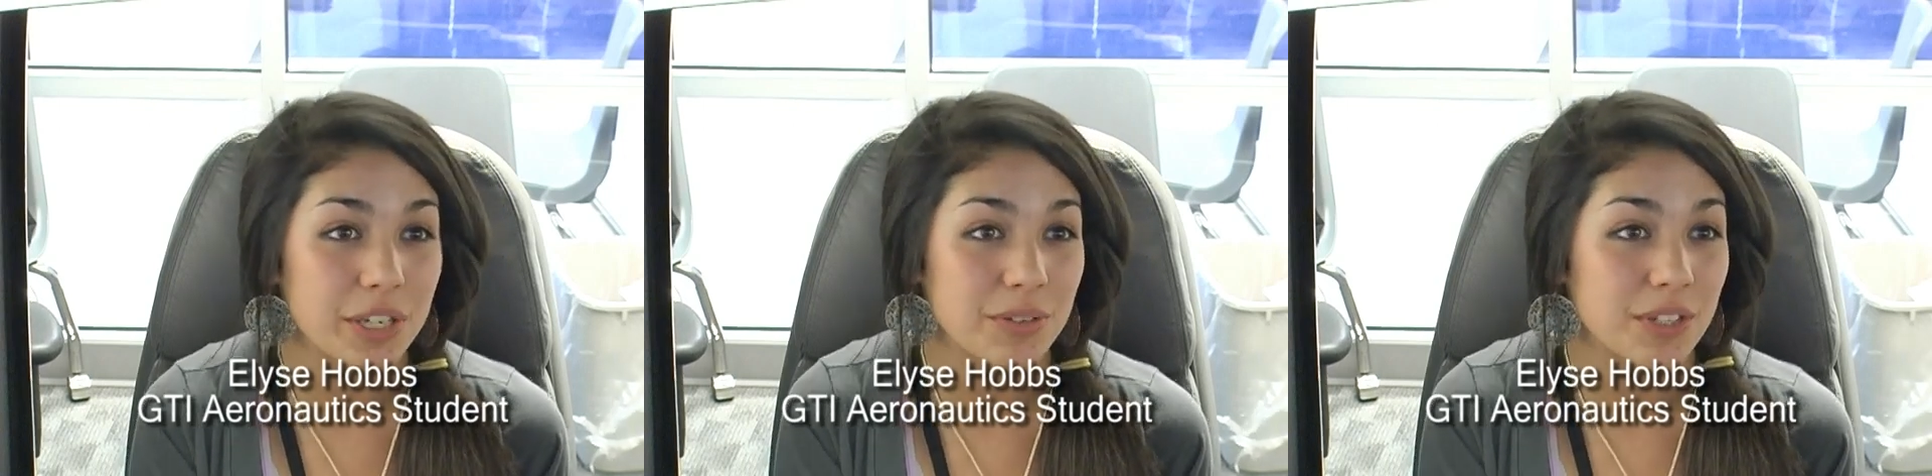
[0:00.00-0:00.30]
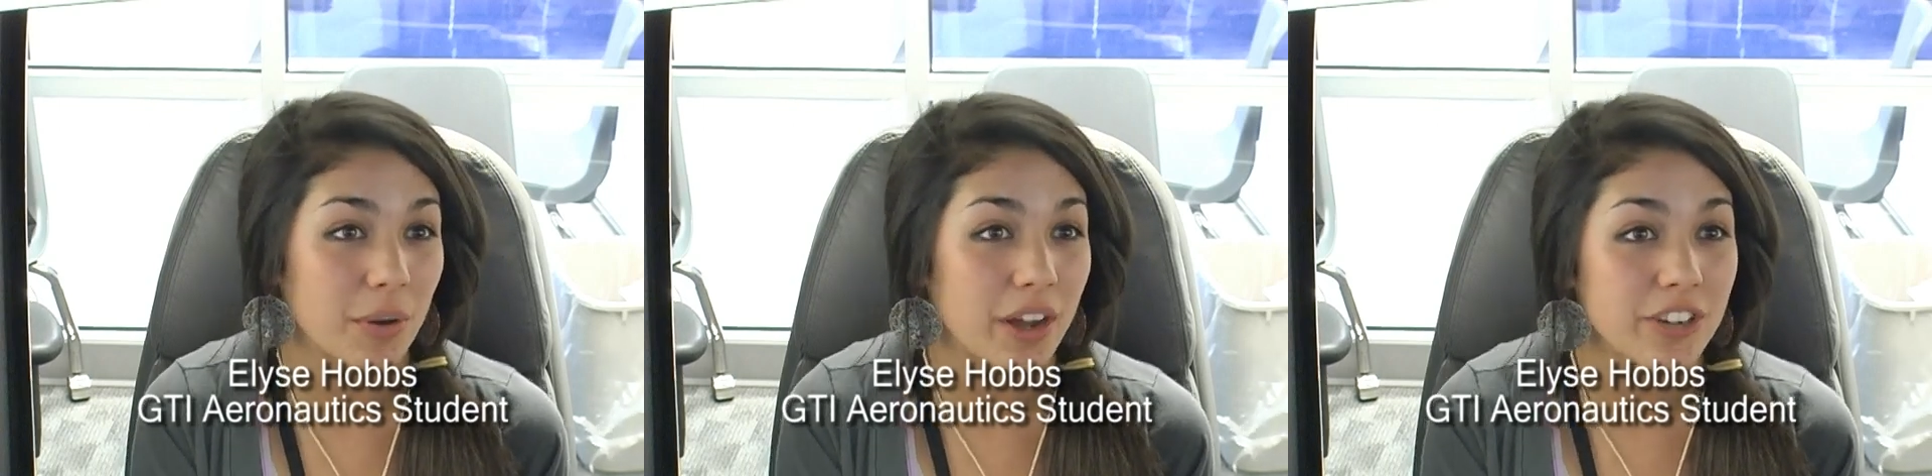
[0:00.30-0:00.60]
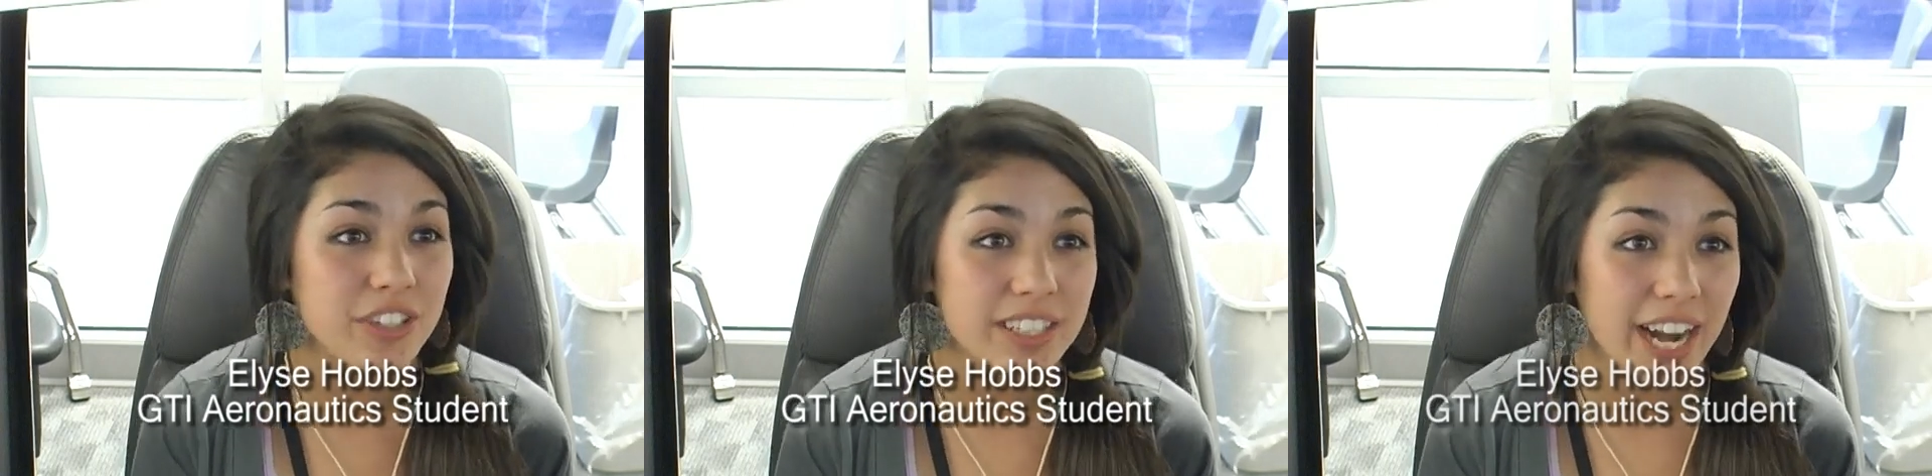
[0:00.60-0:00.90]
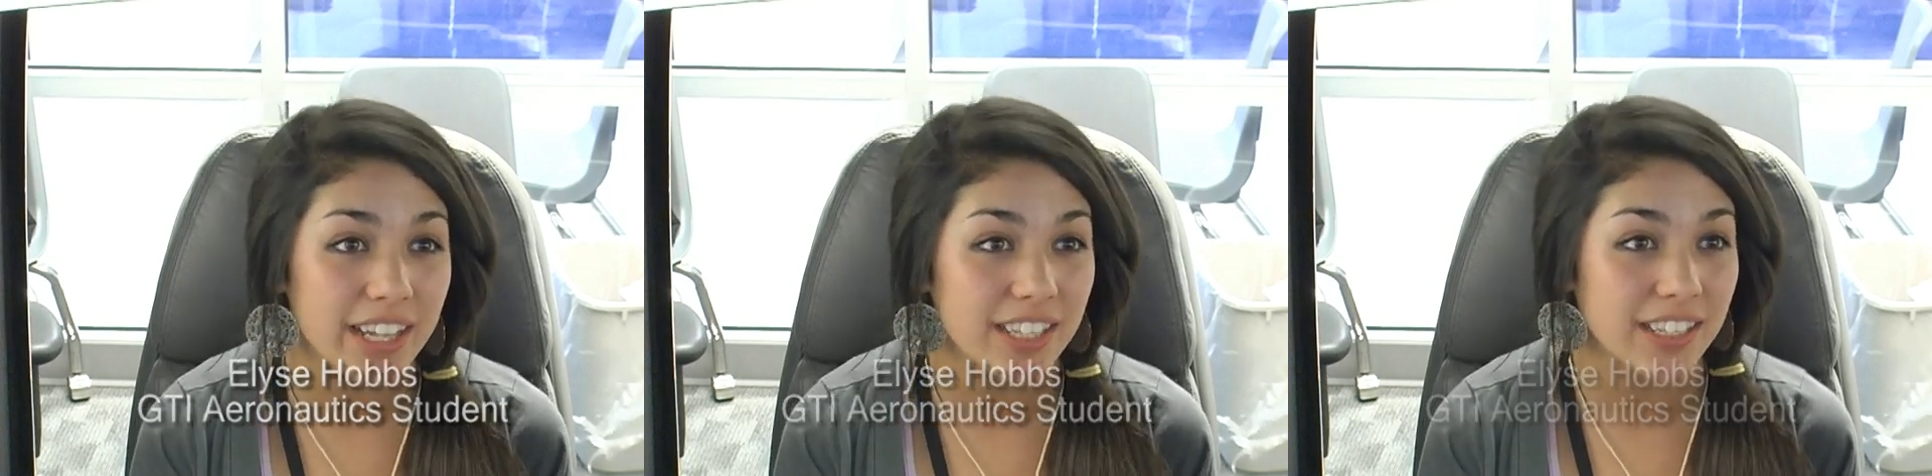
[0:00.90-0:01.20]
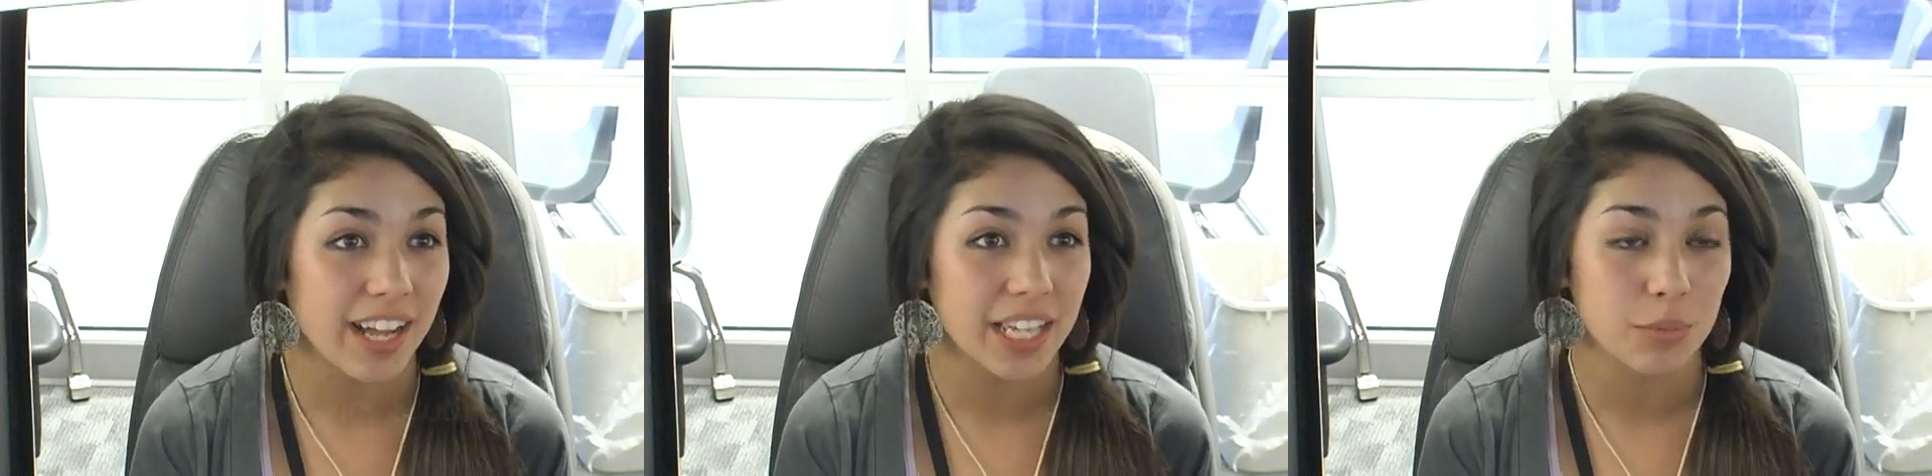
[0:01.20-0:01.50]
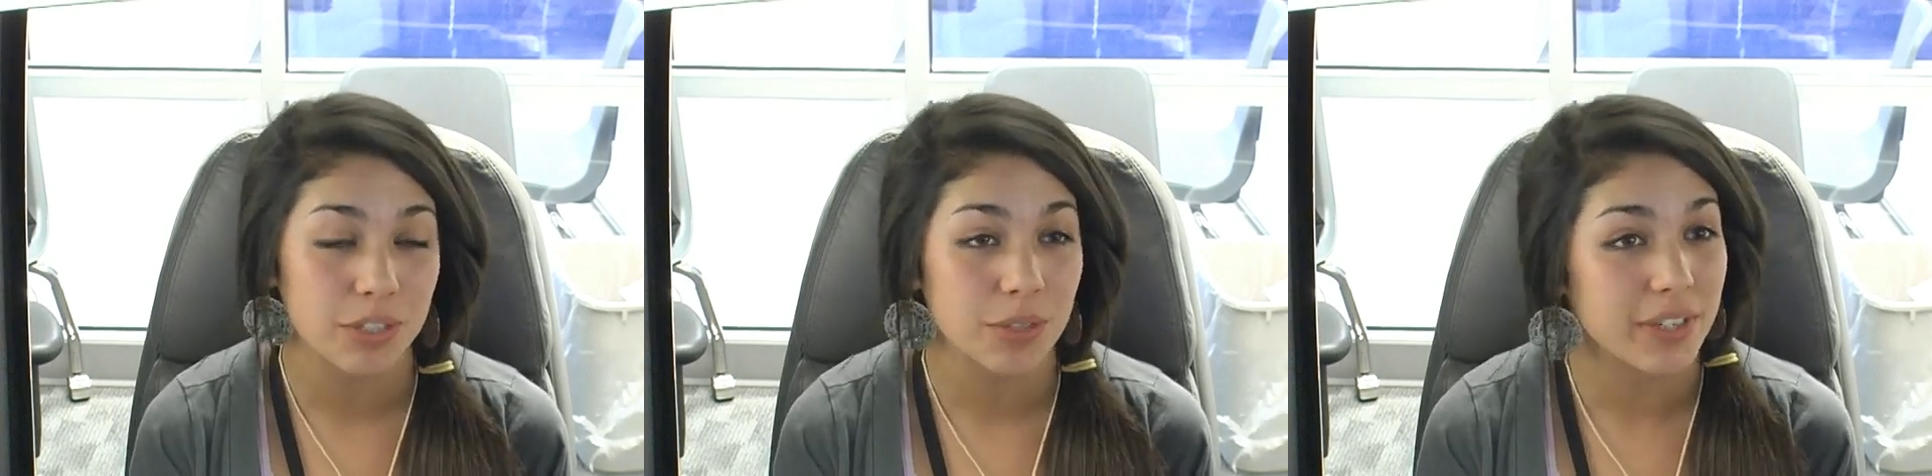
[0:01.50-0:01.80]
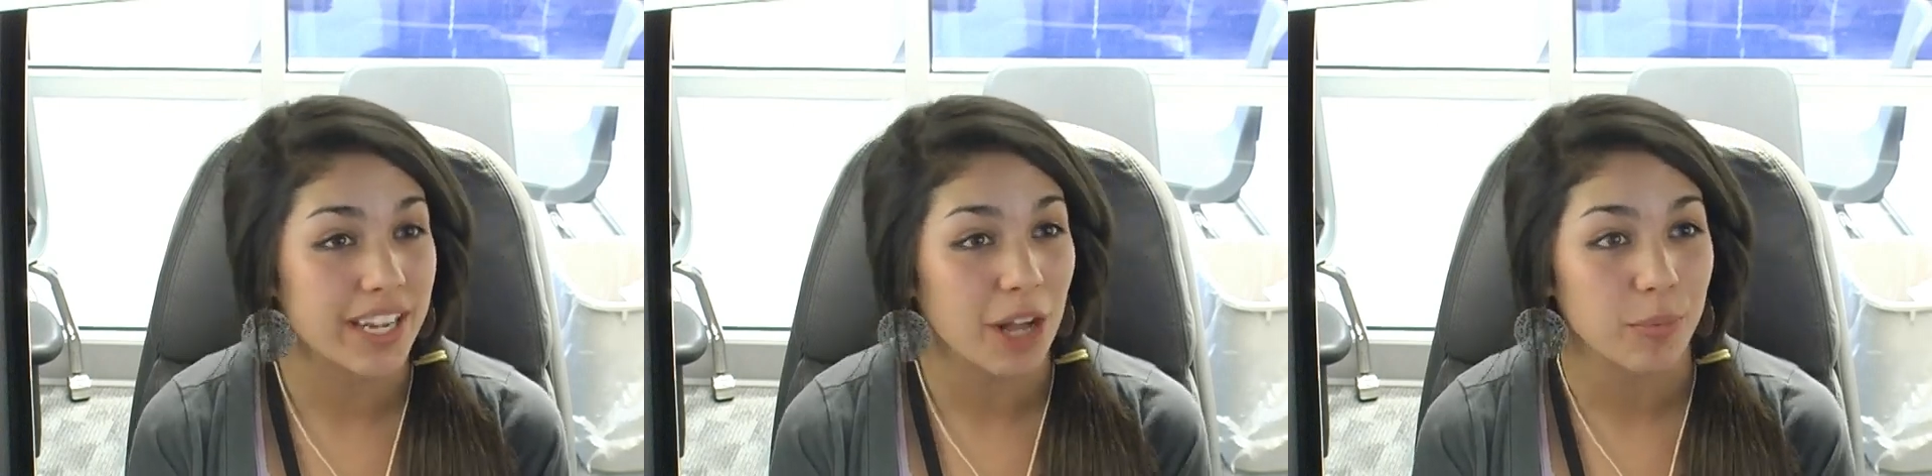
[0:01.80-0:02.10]
what you don't understand in the class, what you
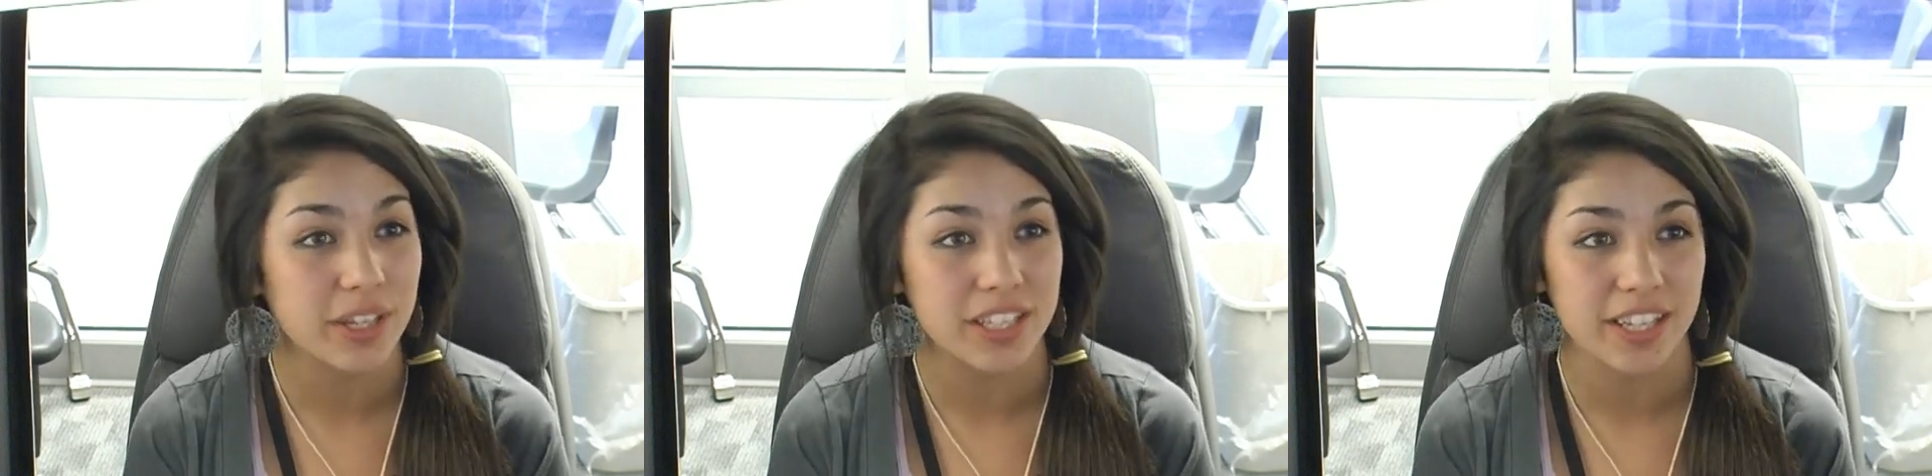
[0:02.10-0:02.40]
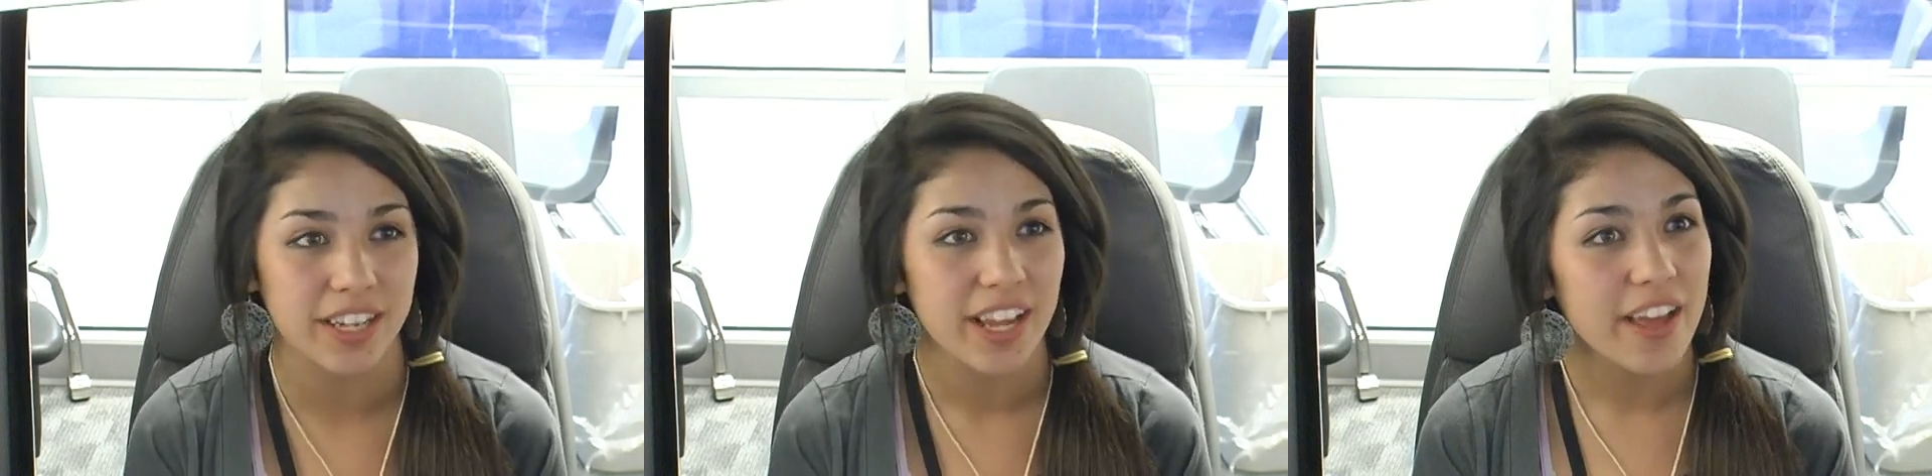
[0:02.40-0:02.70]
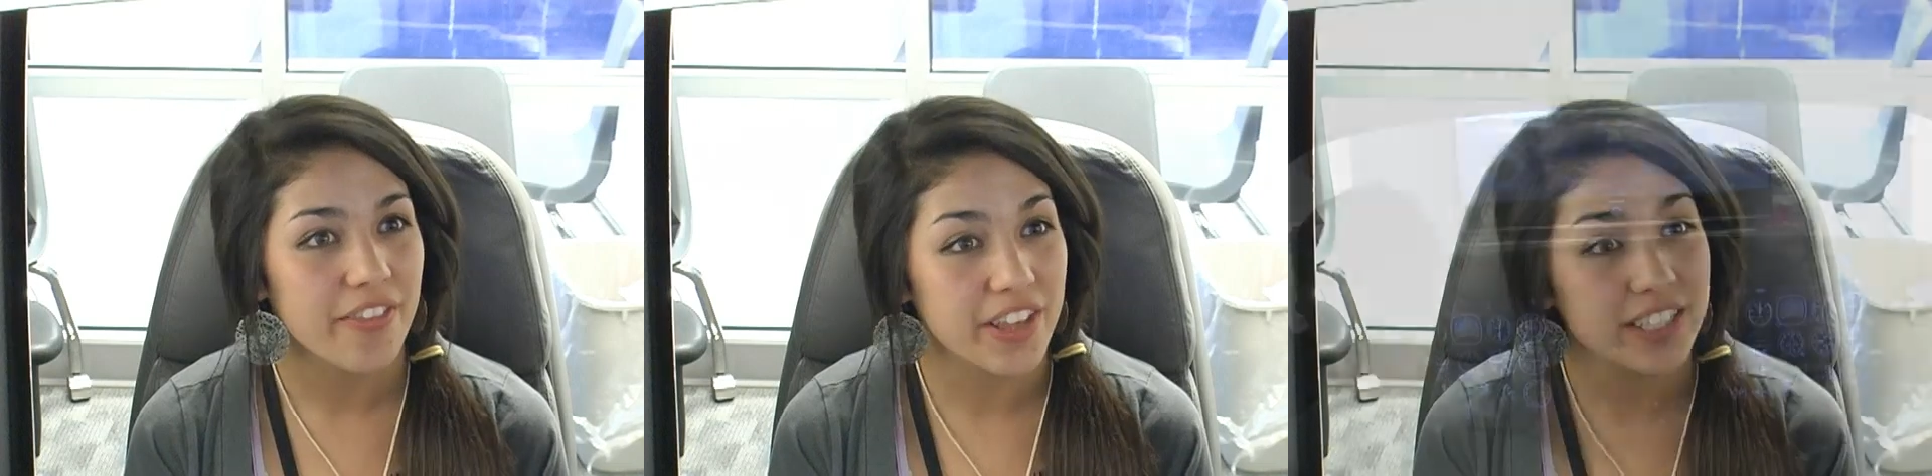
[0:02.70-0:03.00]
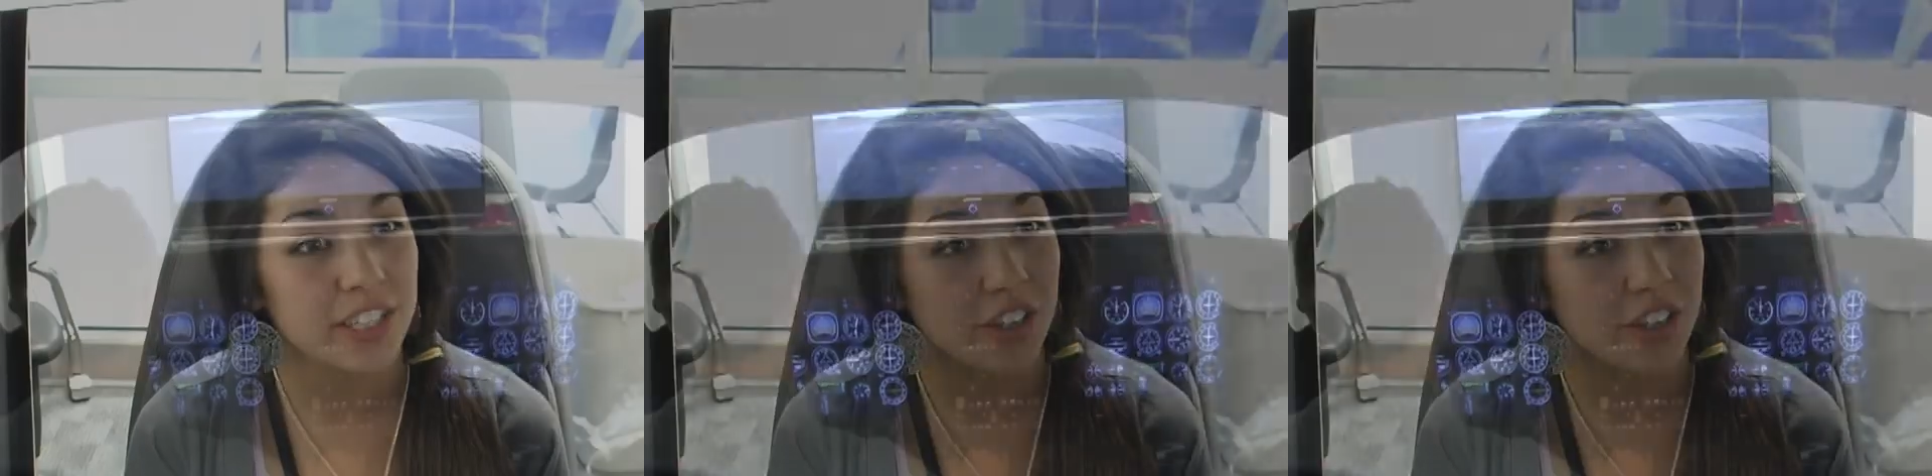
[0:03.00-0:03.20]
need help with, to things that